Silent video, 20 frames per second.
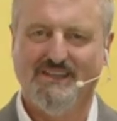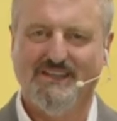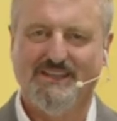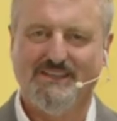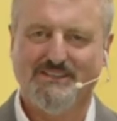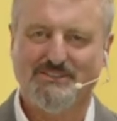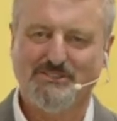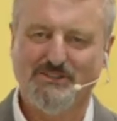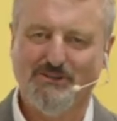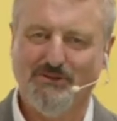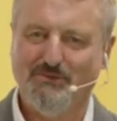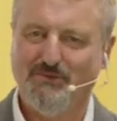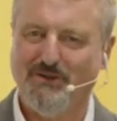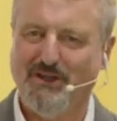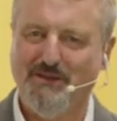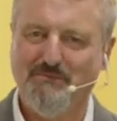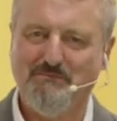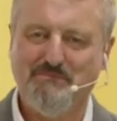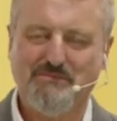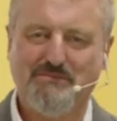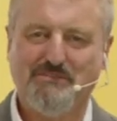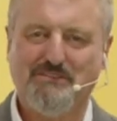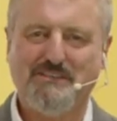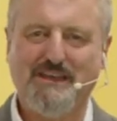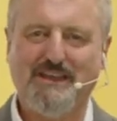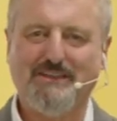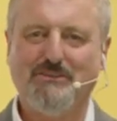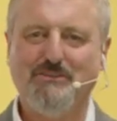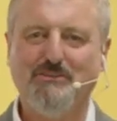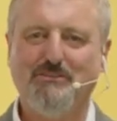So
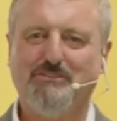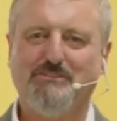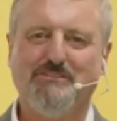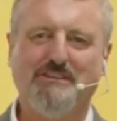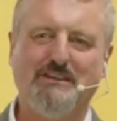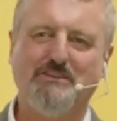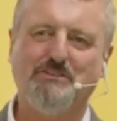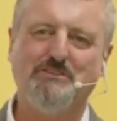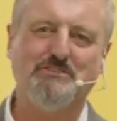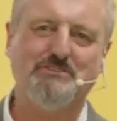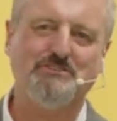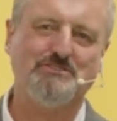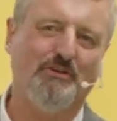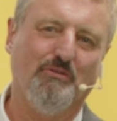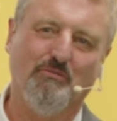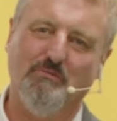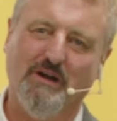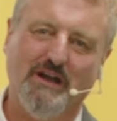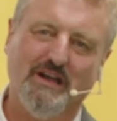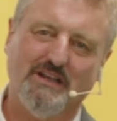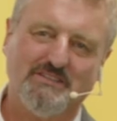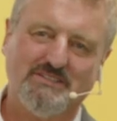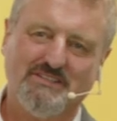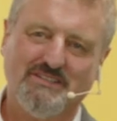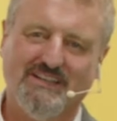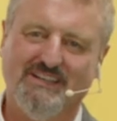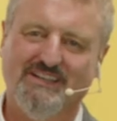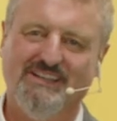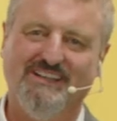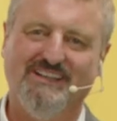thank you so much,
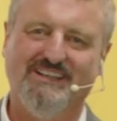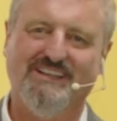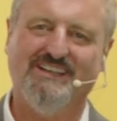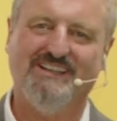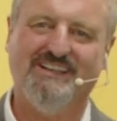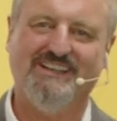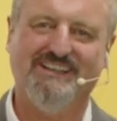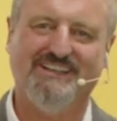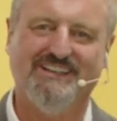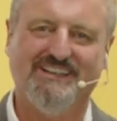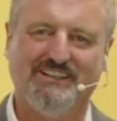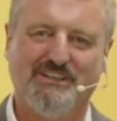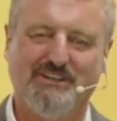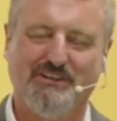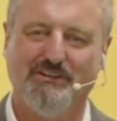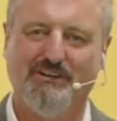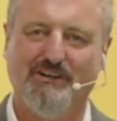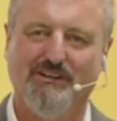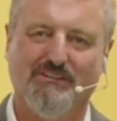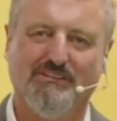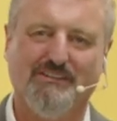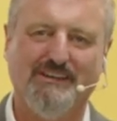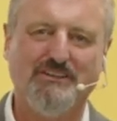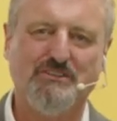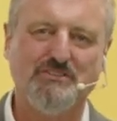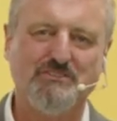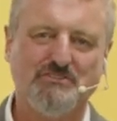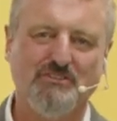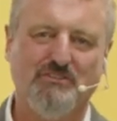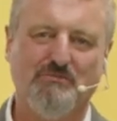Kiril. Thank you
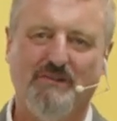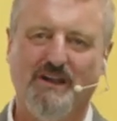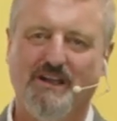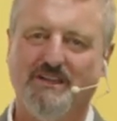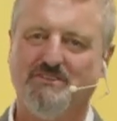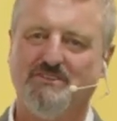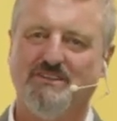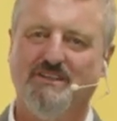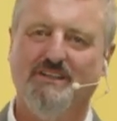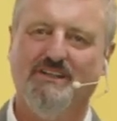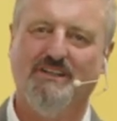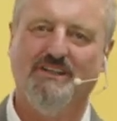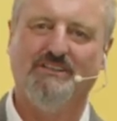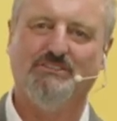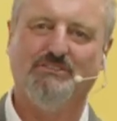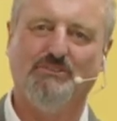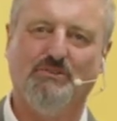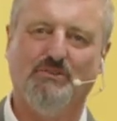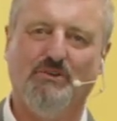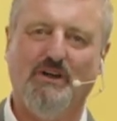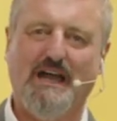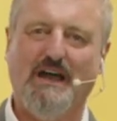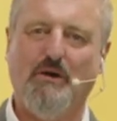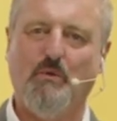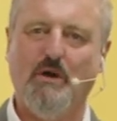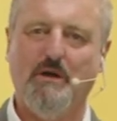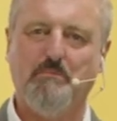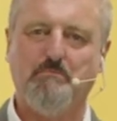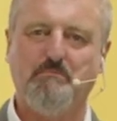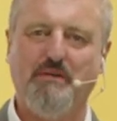so much to
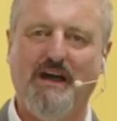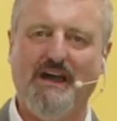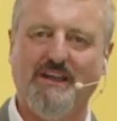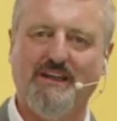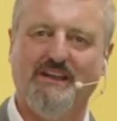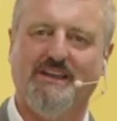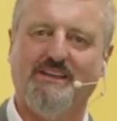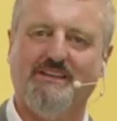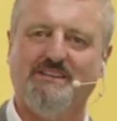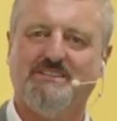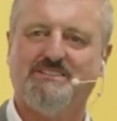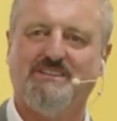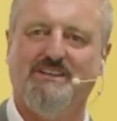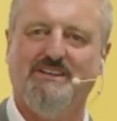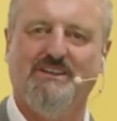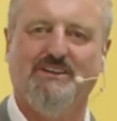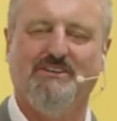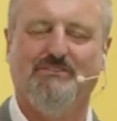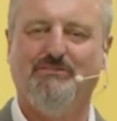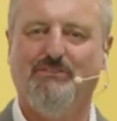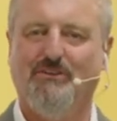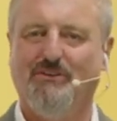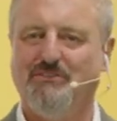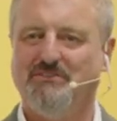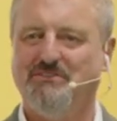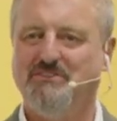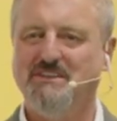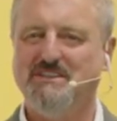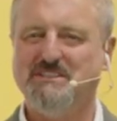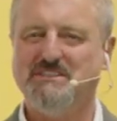our panelists for
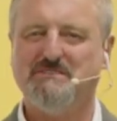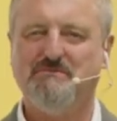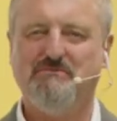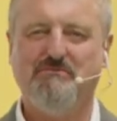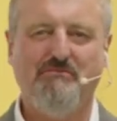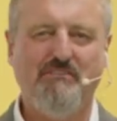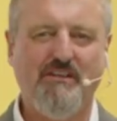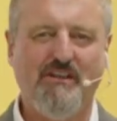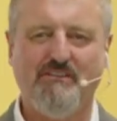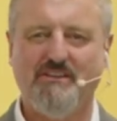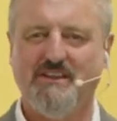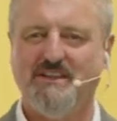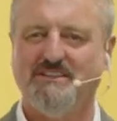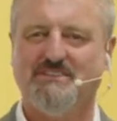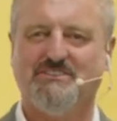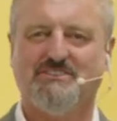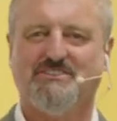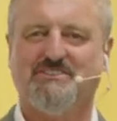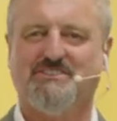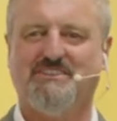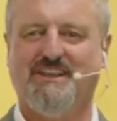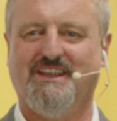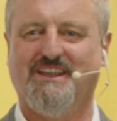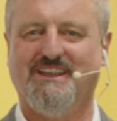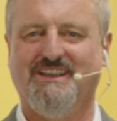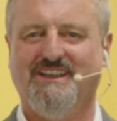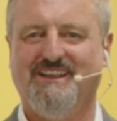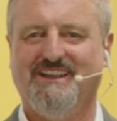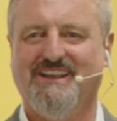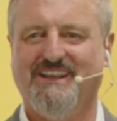this very interesting
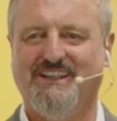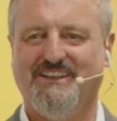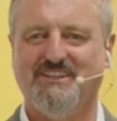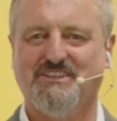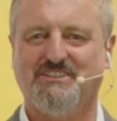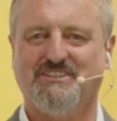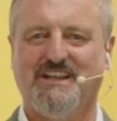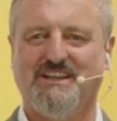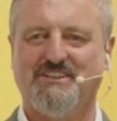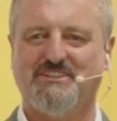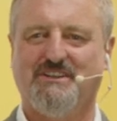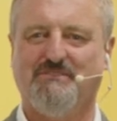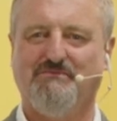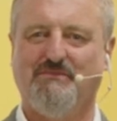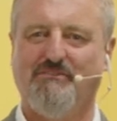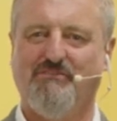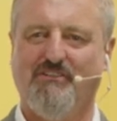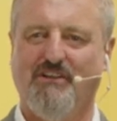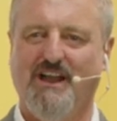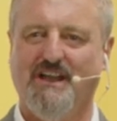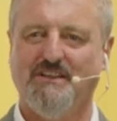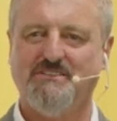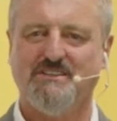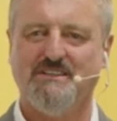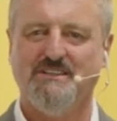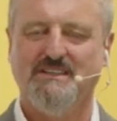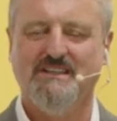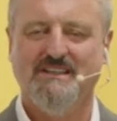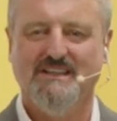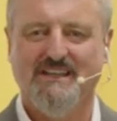discussion we've had.
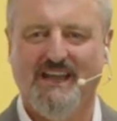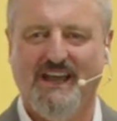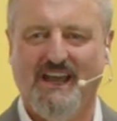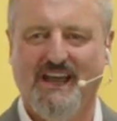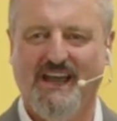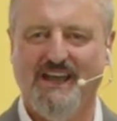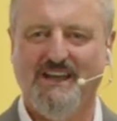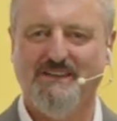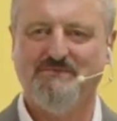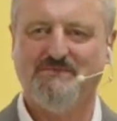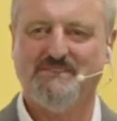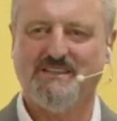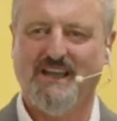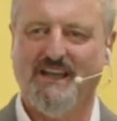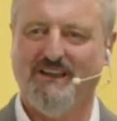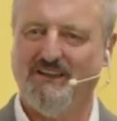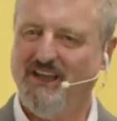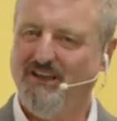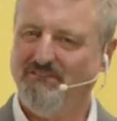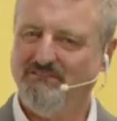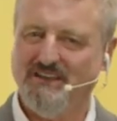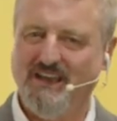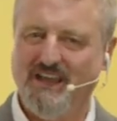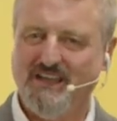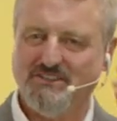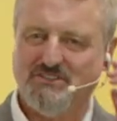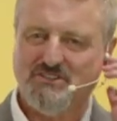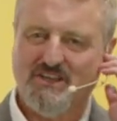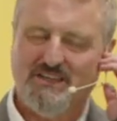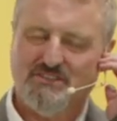And I would like
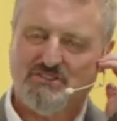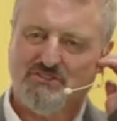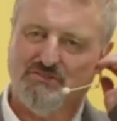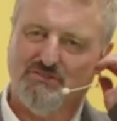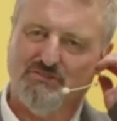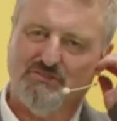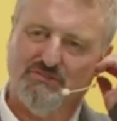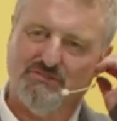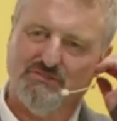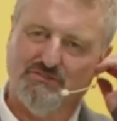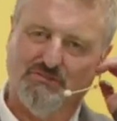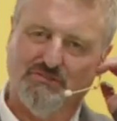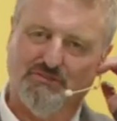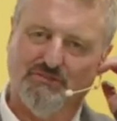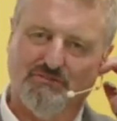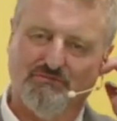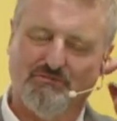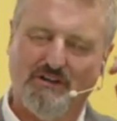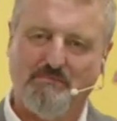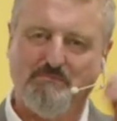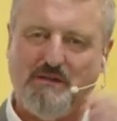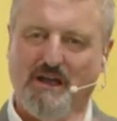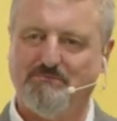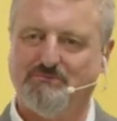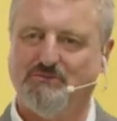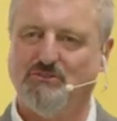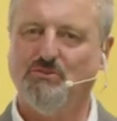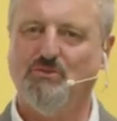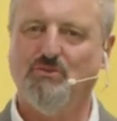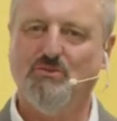just to wrap up
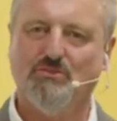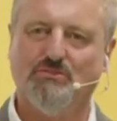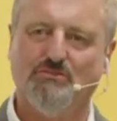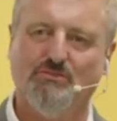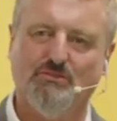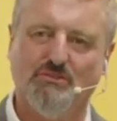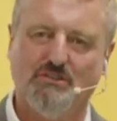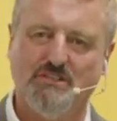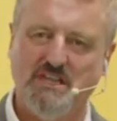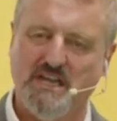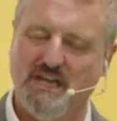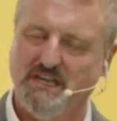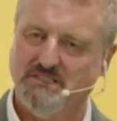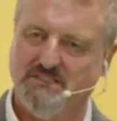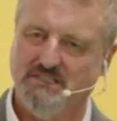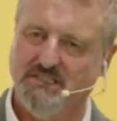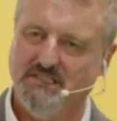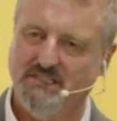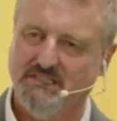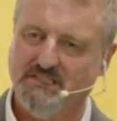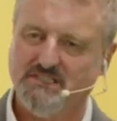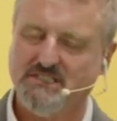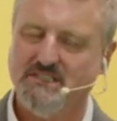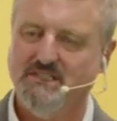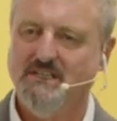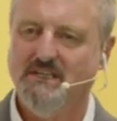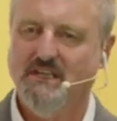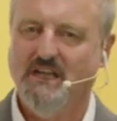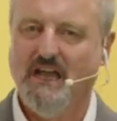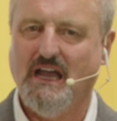two key ideas.
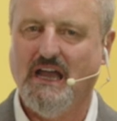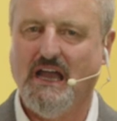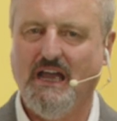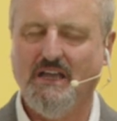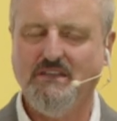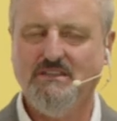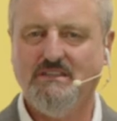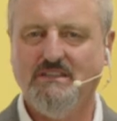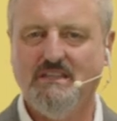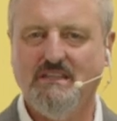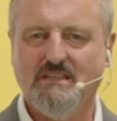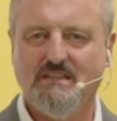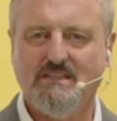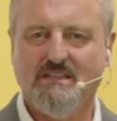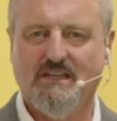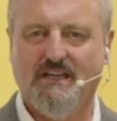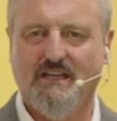I think